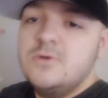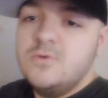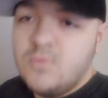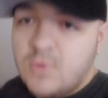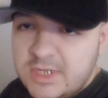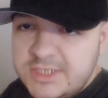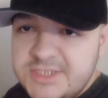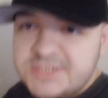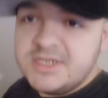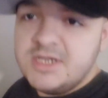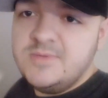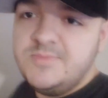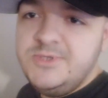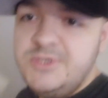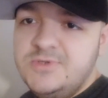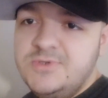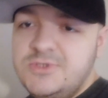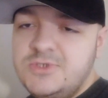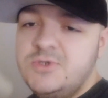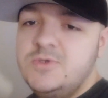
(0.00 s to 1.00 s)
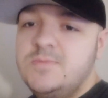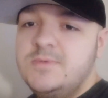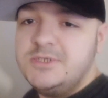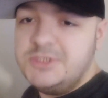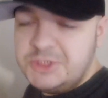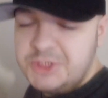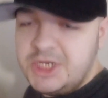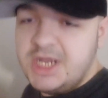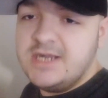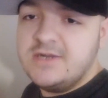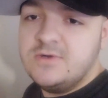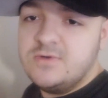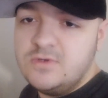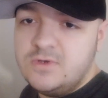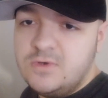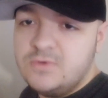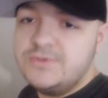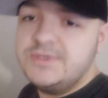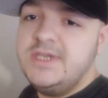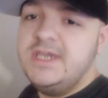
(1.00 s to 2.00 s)
What's up YouTube, it's Jackal
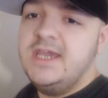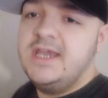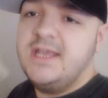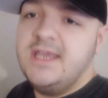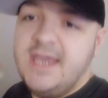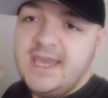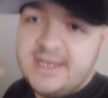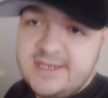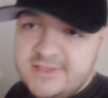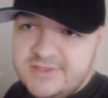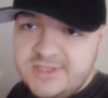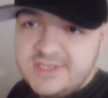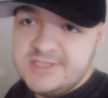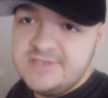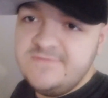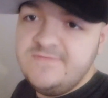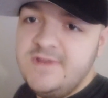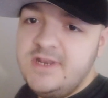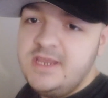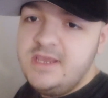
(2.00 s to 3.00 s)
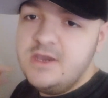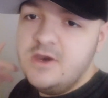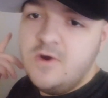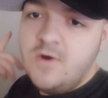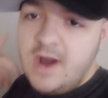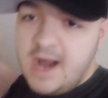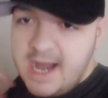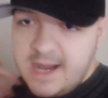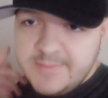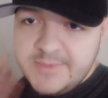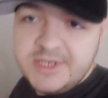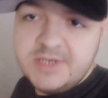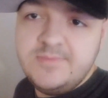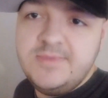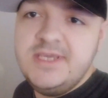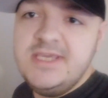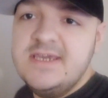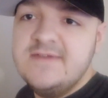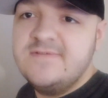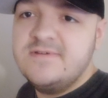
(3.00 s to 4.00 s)
Goldkick, and in this video, I'm going to
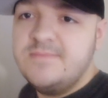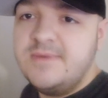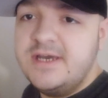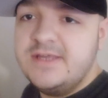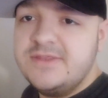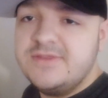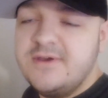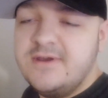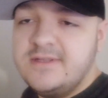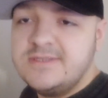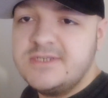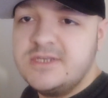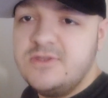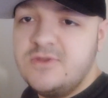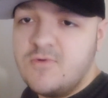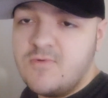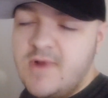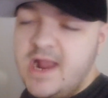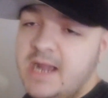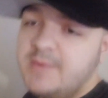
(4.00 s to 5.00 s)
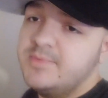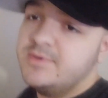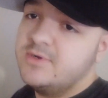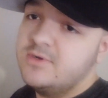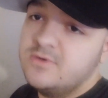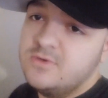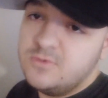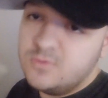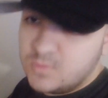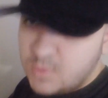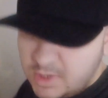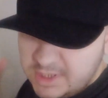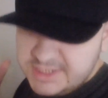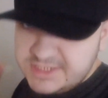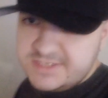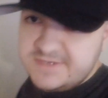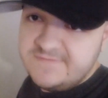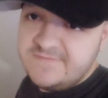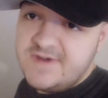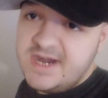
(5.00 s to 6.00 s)
be giving my thoughts on the rapper
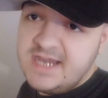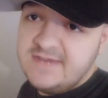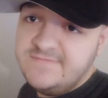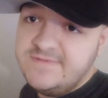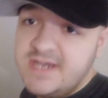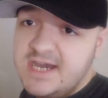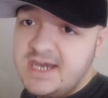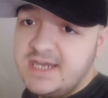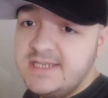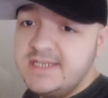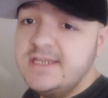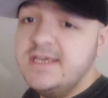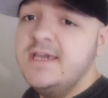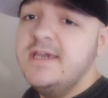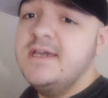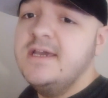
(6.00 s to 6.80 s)
Royce da 5'9".